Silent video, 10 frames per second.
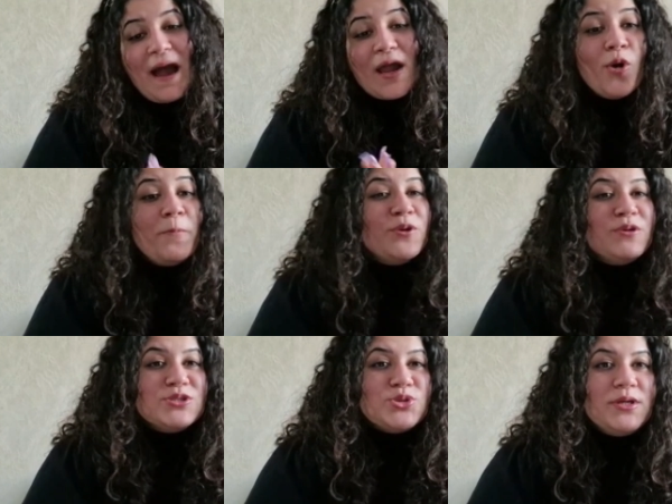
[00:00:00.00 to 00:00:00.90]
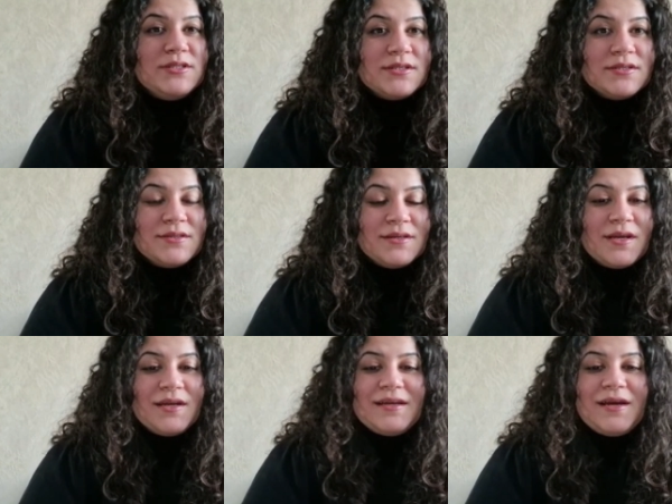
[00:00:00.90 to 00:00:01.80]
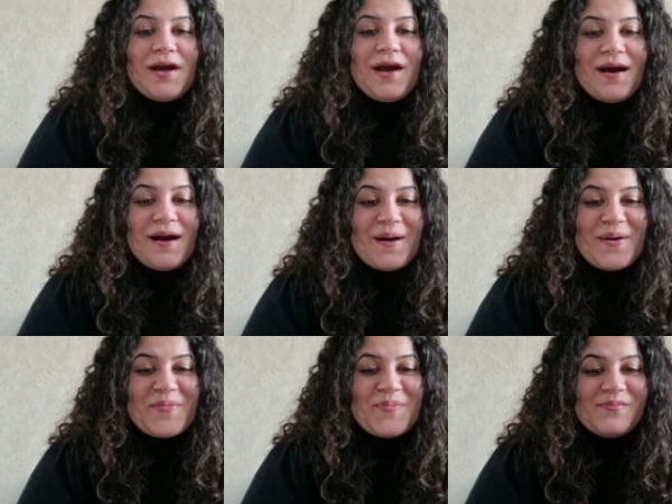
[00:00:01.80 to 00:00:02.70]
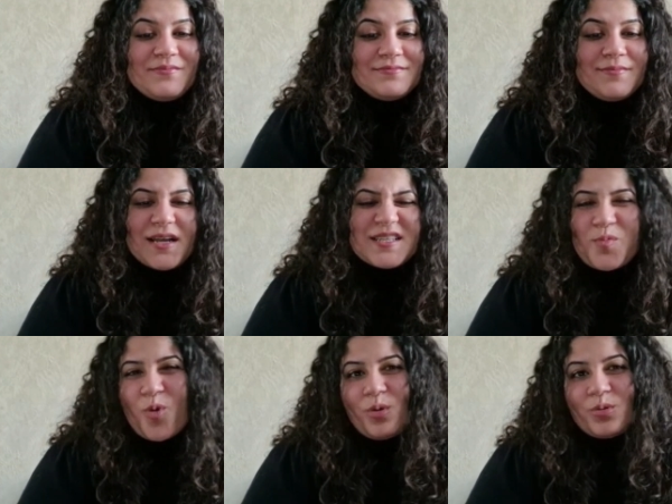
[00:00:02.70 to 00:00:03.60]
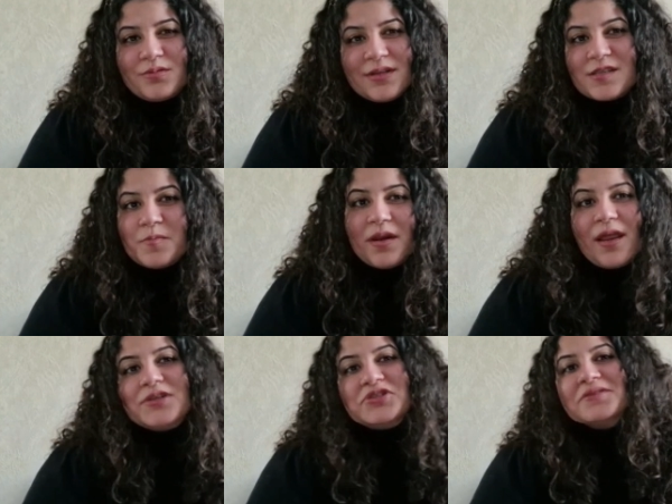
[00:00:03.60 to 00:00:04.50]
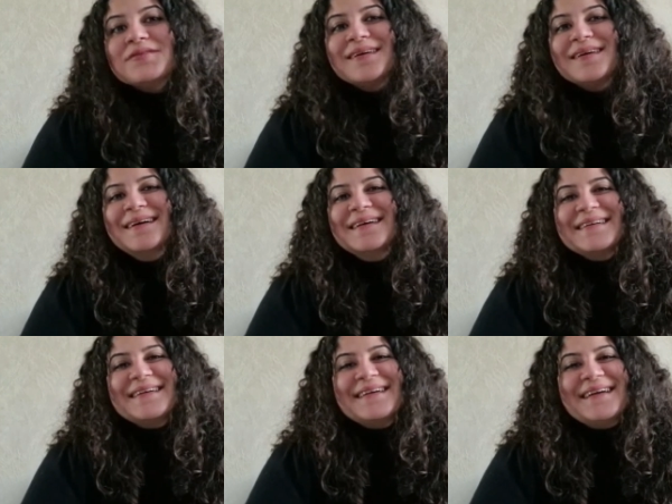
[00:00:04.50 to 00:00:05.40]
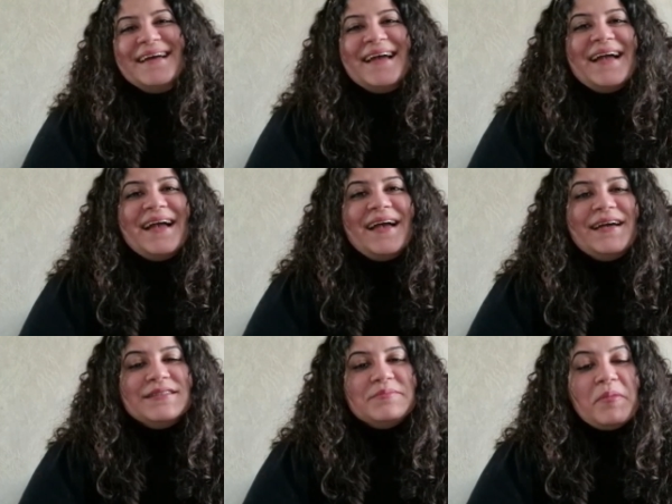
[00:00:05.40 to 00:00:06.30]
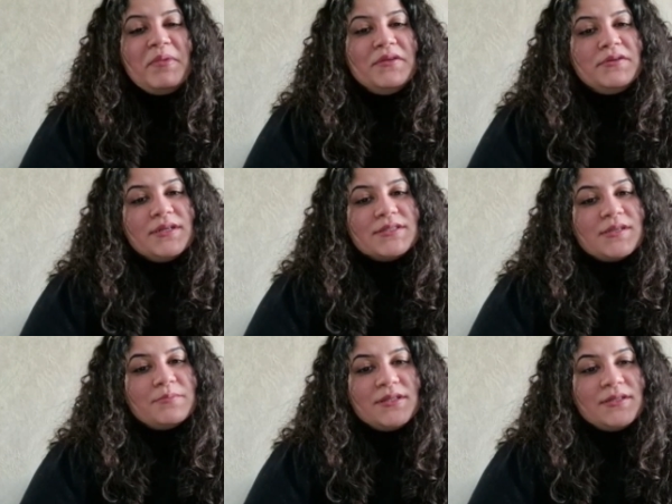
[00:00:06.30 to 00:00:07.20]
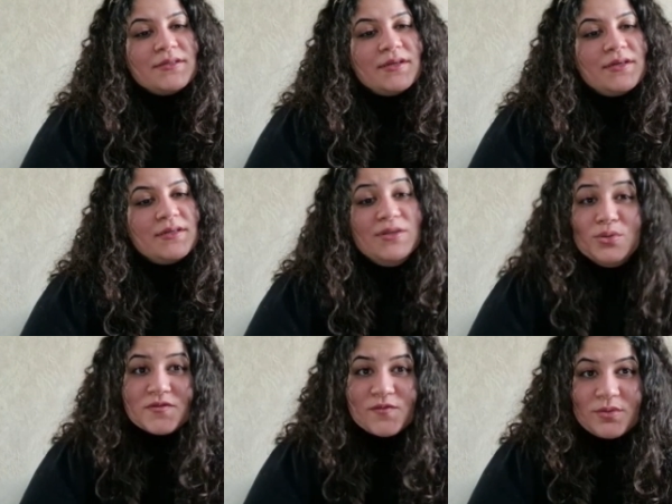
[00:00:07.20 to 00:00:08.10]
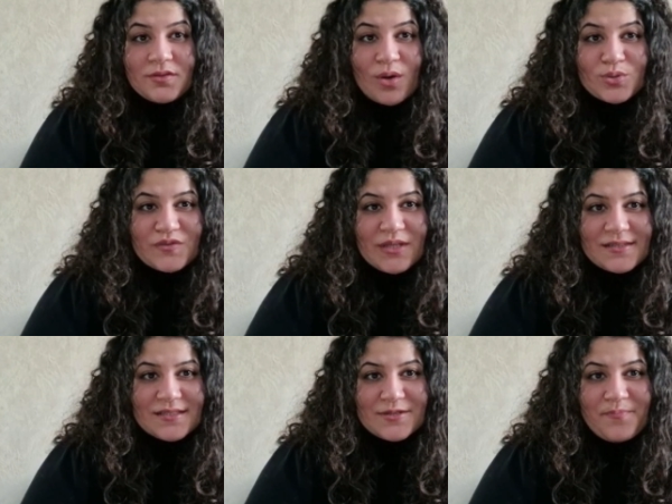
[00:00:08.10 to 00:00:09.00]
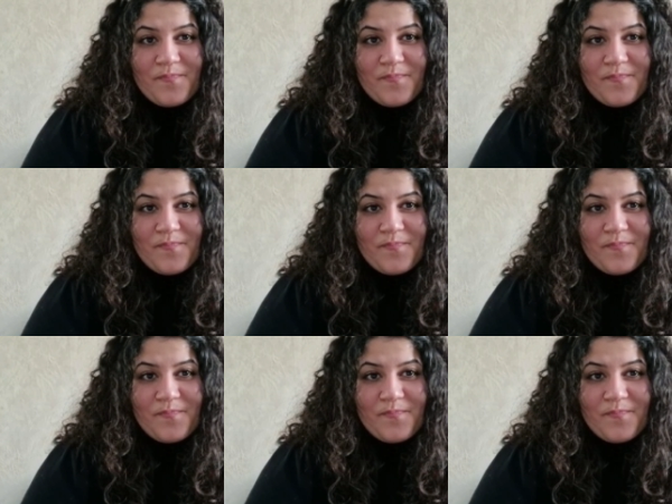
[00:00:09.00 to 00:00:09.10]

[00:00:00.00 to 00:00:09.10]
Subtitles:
I hope you enjoyed my small explanation, and maybe you get something useful out of that.